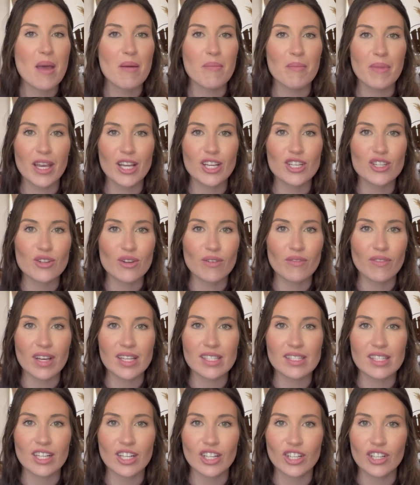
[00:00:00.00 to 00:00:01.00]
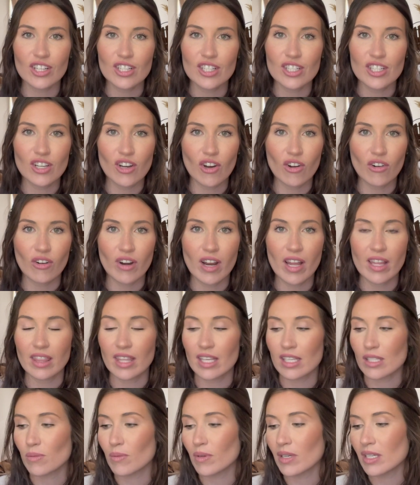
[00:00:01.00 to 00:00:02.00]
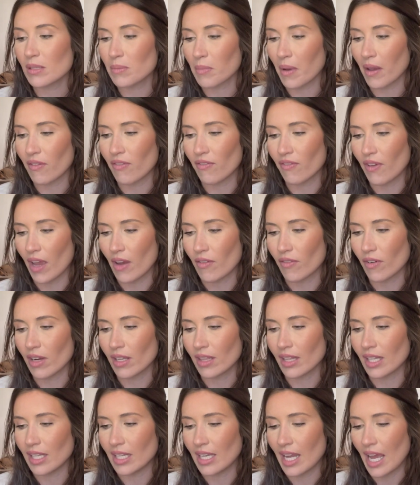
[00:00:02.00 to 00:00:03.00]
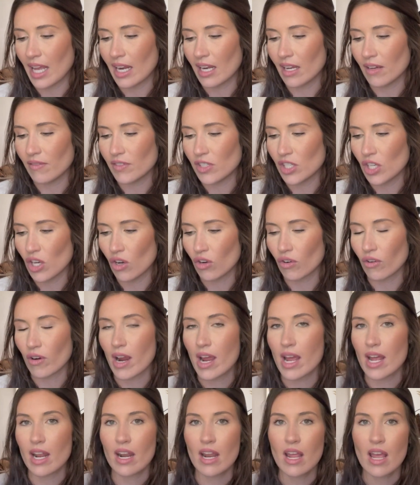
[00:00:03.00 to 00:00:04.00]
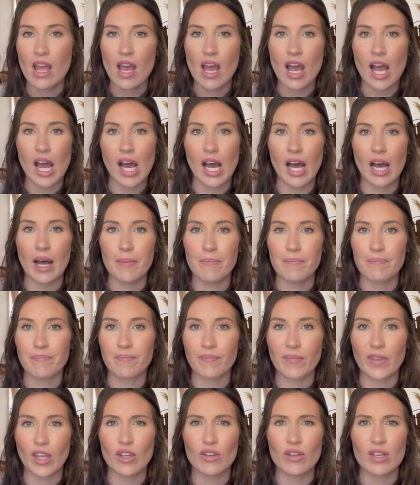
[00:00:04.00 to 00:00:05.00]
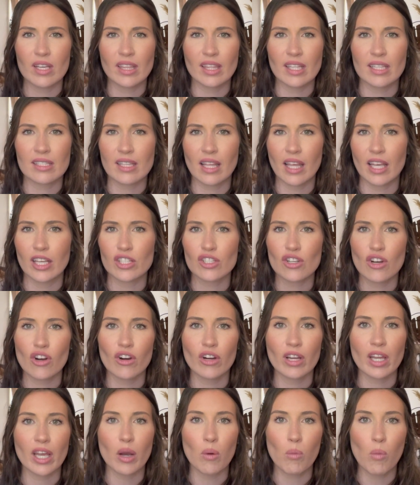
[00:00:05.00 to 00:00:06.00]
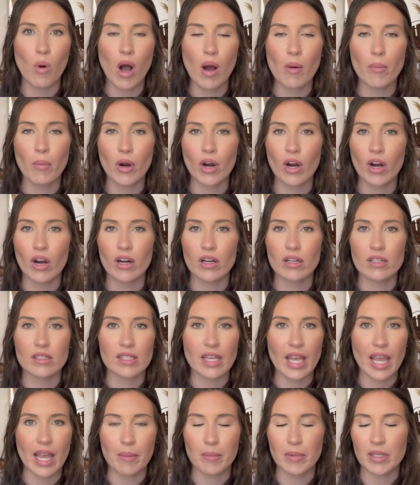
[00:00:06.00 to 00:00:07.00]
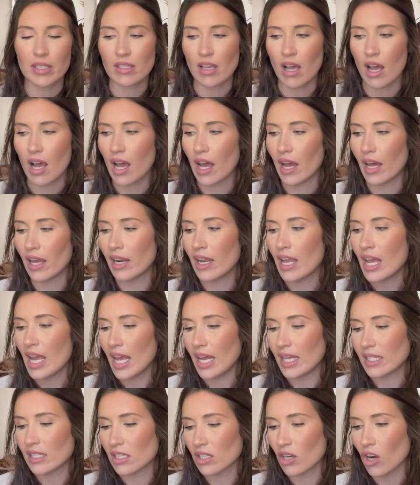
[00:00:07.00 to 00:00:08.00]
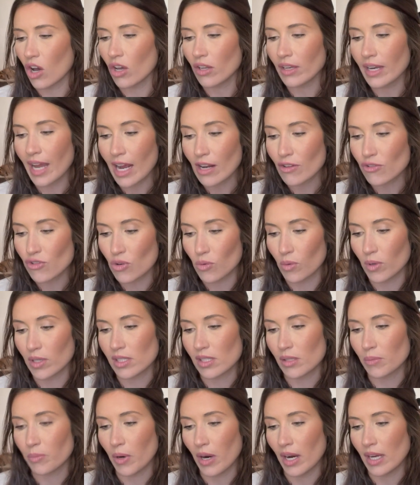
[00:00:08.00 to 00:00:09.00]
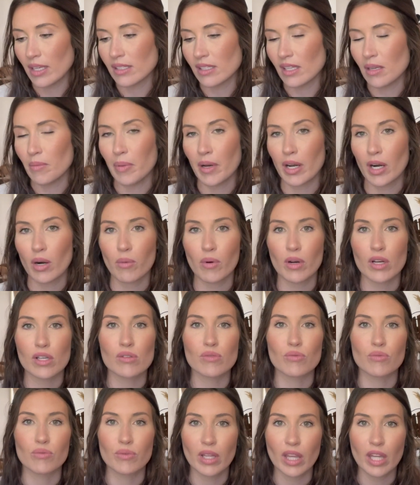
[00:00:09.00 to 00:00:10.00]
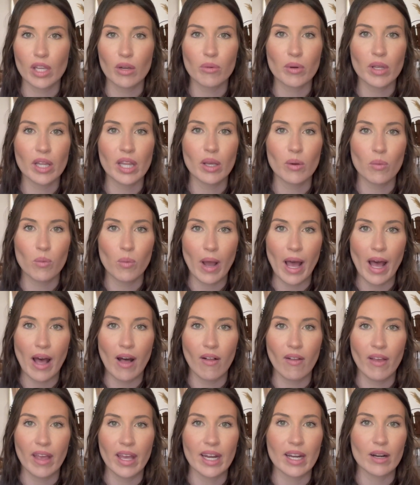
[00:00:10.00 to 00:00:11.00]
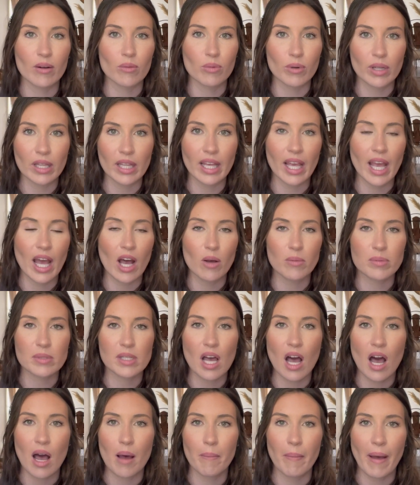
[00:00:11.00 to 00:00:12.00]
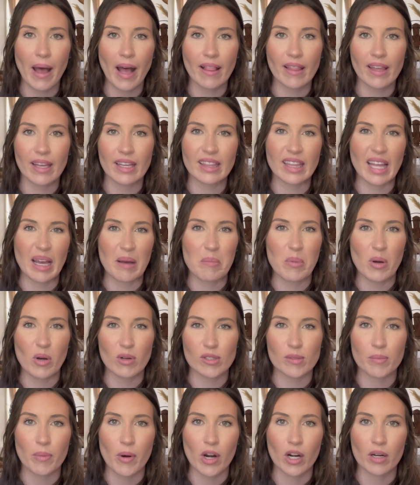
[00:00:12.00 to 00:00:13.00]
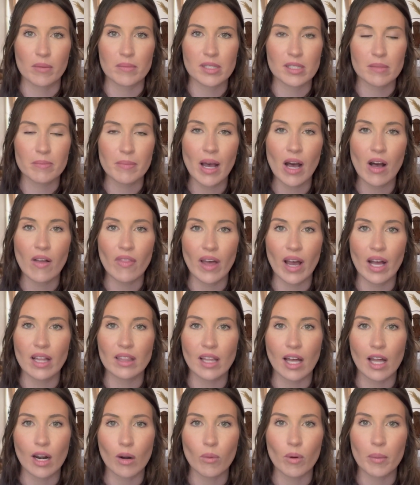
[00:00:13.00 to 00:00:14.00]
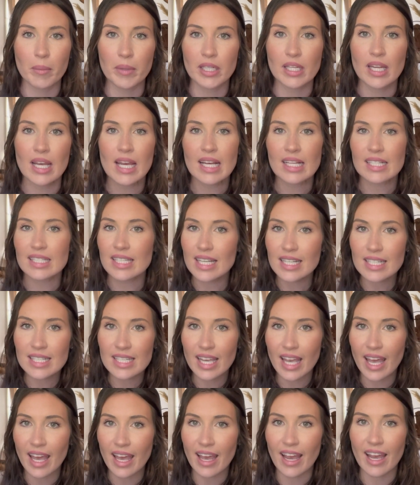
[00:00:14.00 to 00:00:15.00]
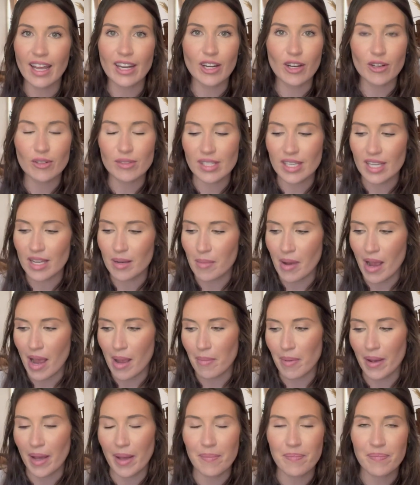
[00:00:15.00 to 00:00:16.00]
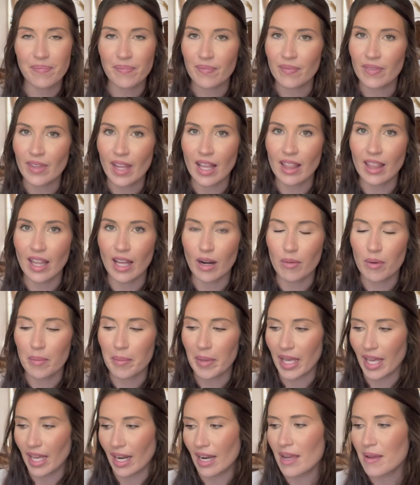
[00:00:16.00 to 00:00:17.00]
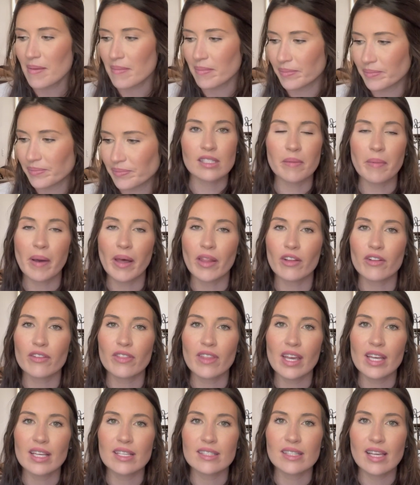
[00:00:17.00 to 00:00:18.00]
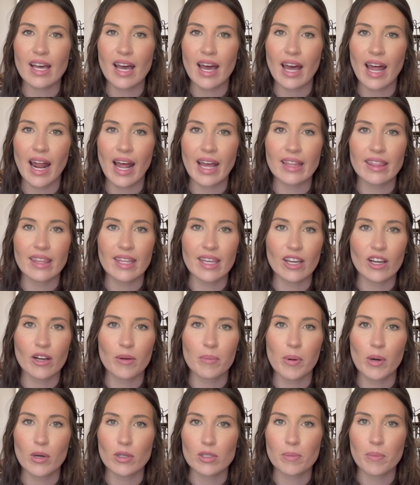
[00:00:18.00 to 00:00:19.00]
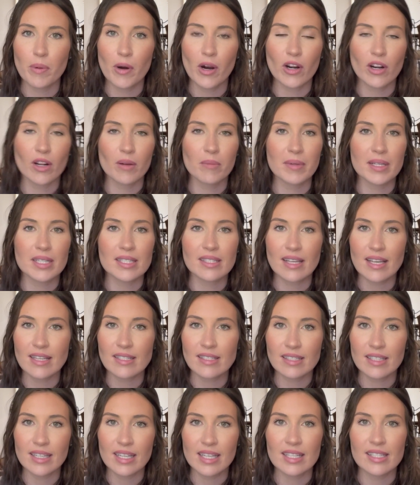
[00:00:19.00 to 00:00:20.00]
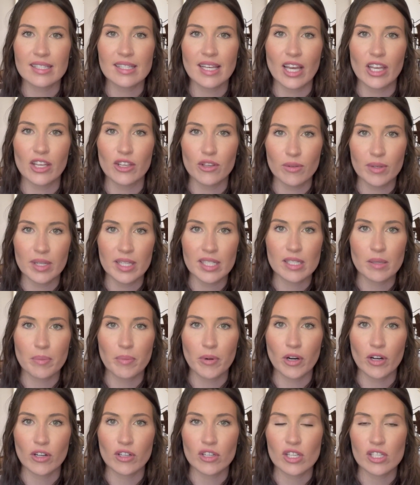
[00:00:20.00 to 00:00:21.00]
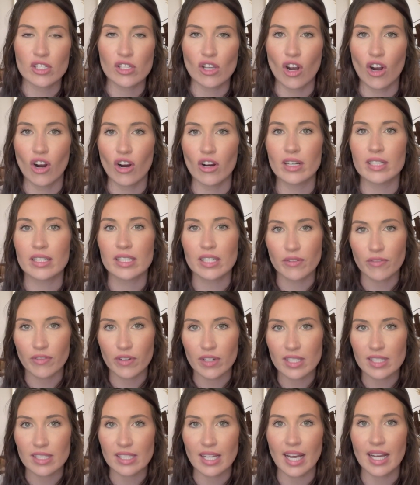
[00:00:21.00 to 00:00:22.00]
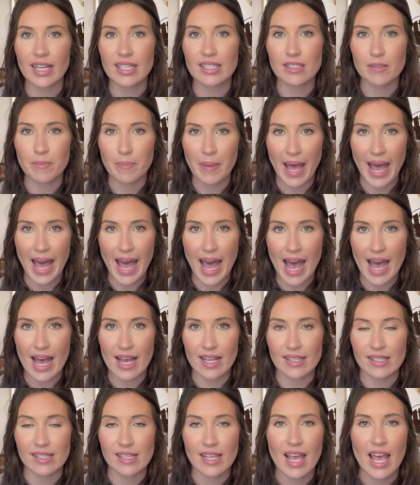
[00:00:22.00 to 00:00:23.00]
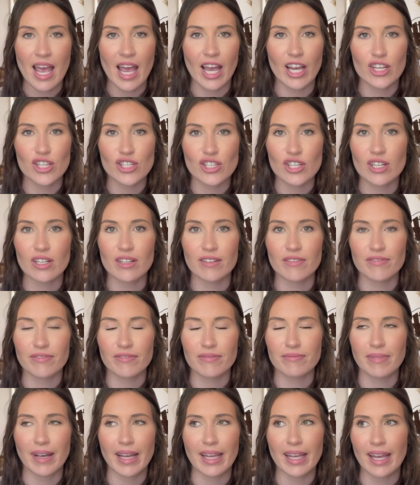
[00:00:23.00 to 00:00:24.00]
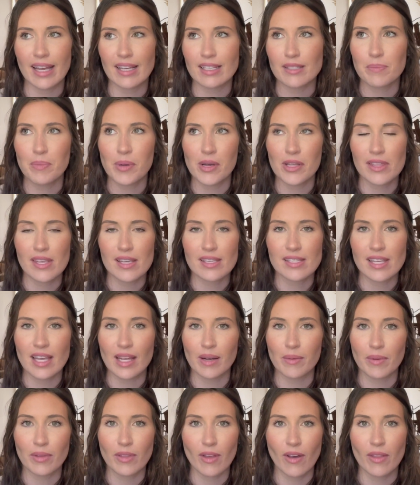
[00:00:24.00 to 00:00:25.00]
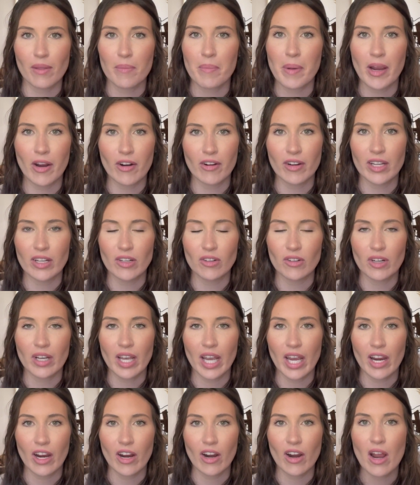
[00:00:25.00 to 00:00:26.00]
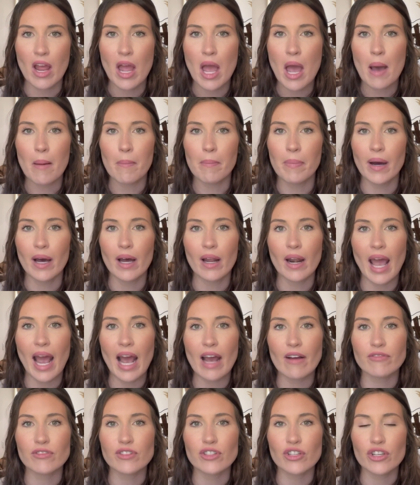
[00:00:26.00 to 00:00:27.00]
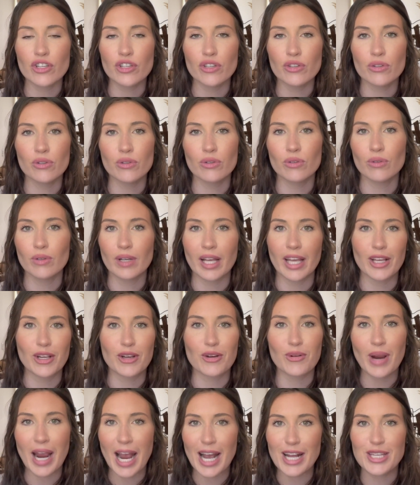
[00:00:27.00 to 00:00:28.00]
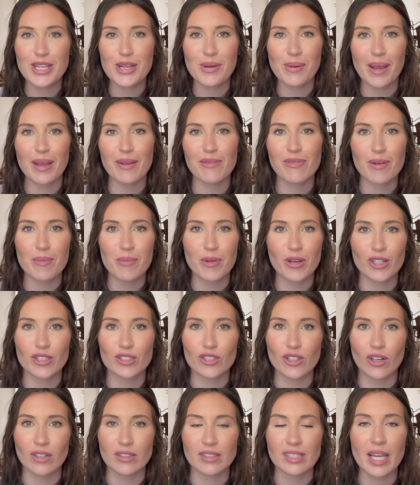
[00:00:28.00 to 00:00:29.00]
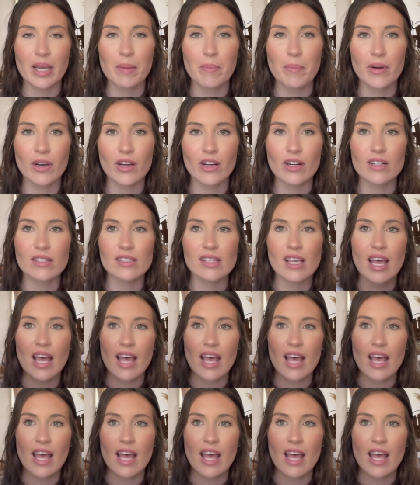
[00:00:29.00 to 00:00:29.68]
make sure you invest in a good deodorant. This one is my favorite, the Native deodorant. You can get this at like Target, Walmart, Amazon. It's an all natural one, surprisingly, but it works really, really well. And it really helps combat like that postpartum smell that a lot of women tend to get. I know TMI, but a lot of women get it. Some other things that I think are postpartum necessities that you need to purchase are different size pads. I should have, I guess, put this in with all the perinatal care, but after you like graduate from your adult diapers,